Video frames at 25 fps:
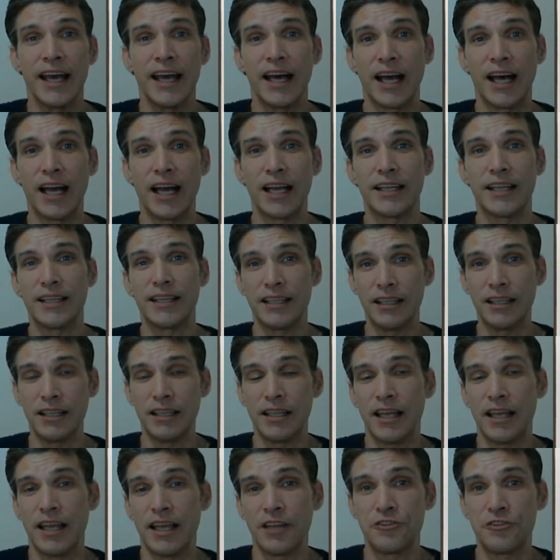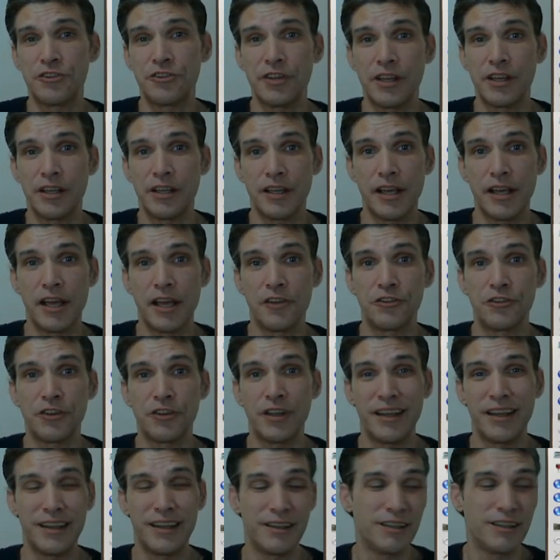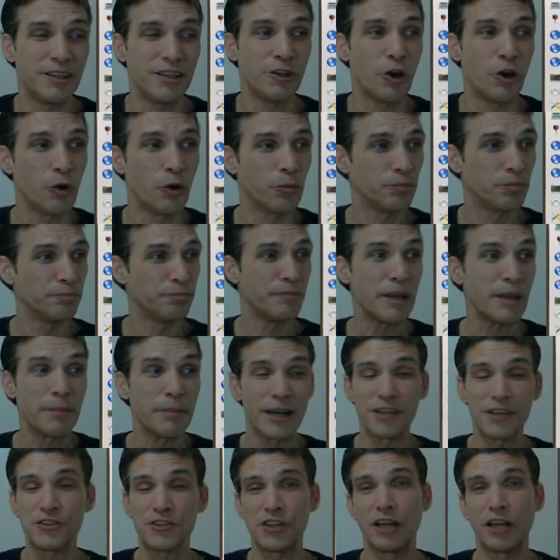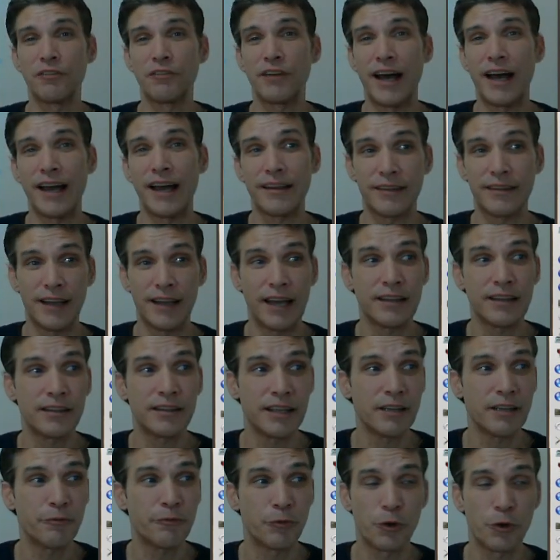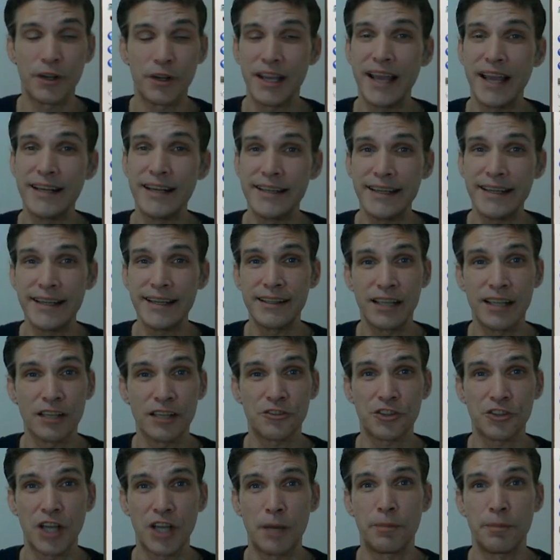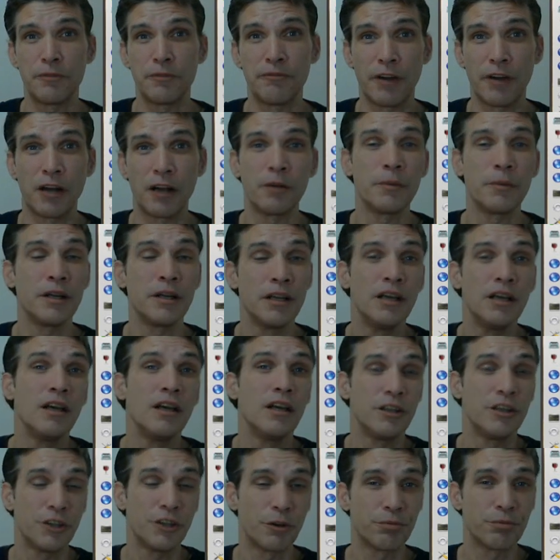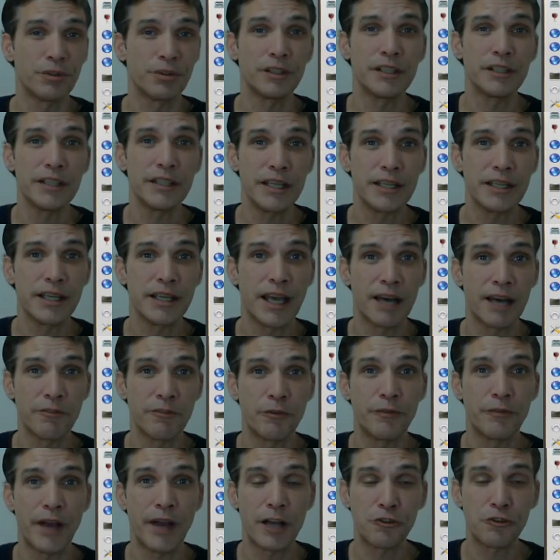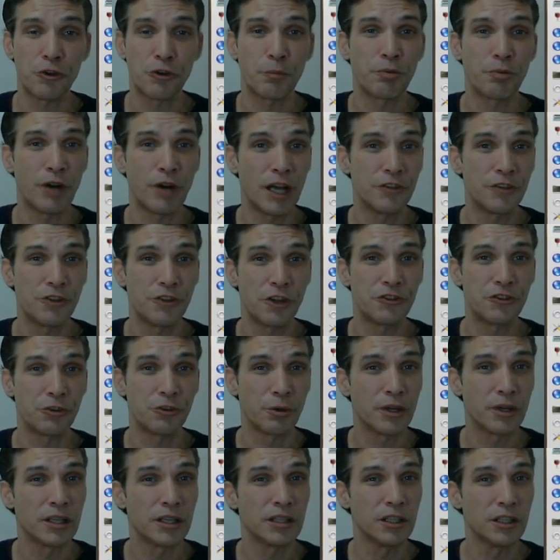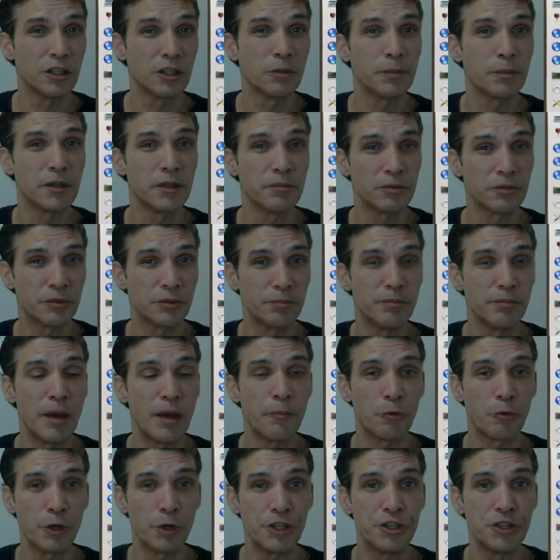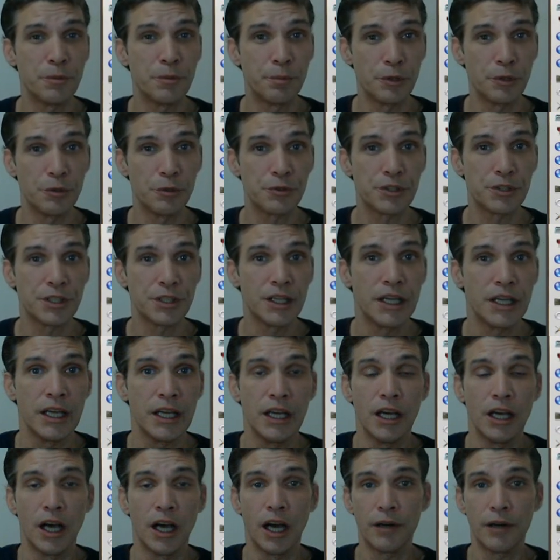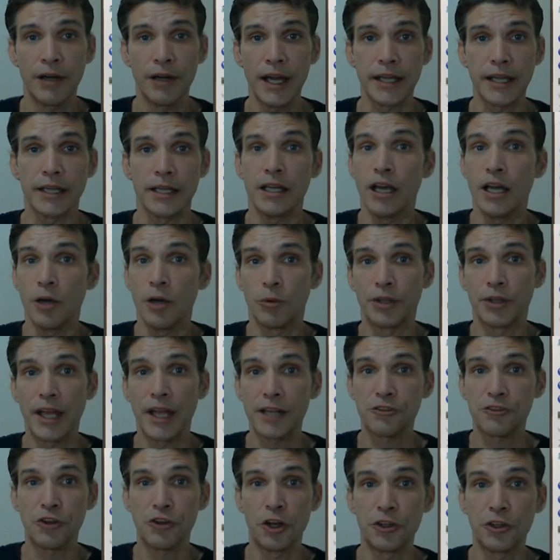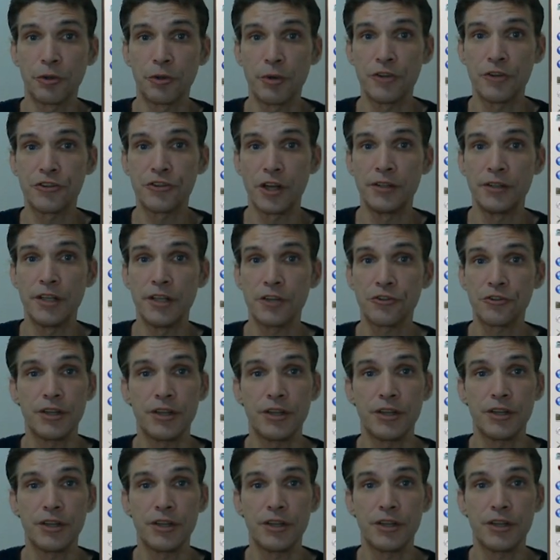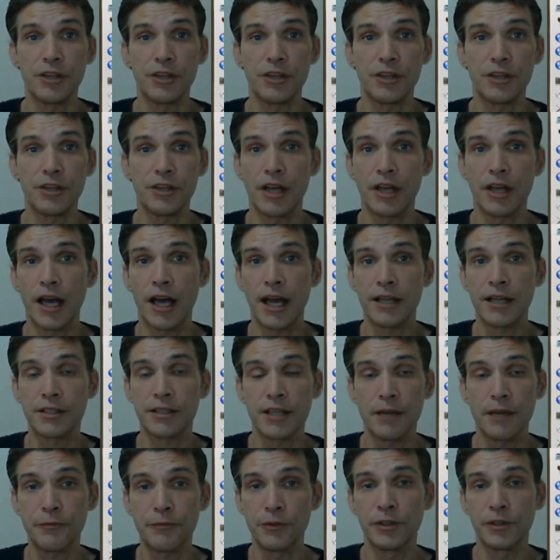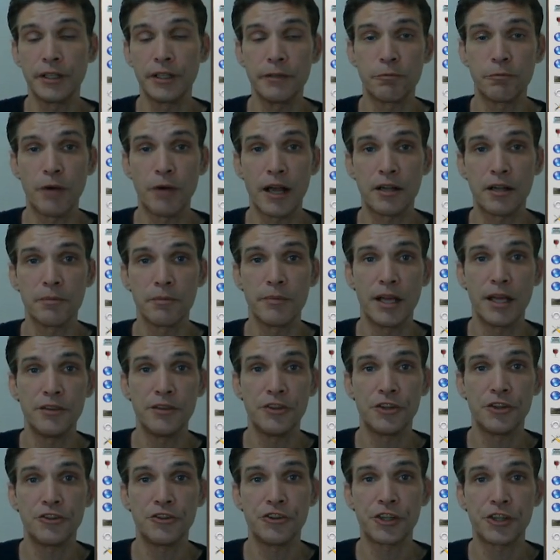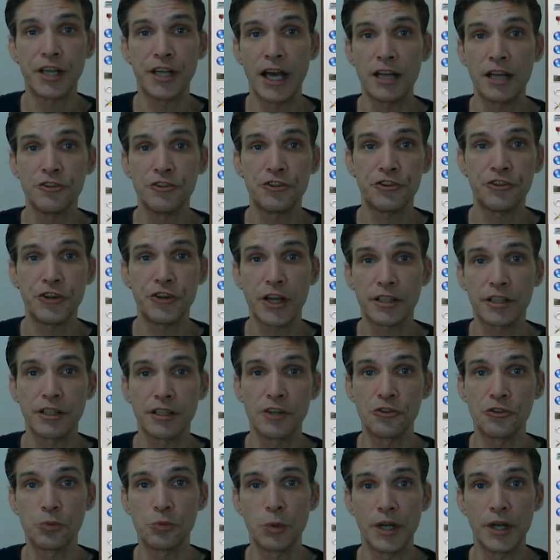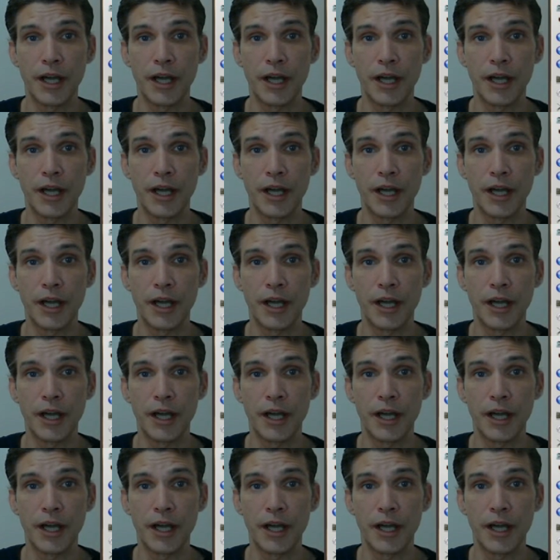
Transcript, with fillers: uh, as, as you know, me myself, I, I think for a KDE desktop environment, you really need to have a faster processor and a little bit of memory to boot. All right, well that's all there is on this one. It, I definitely recommend that you guys check this one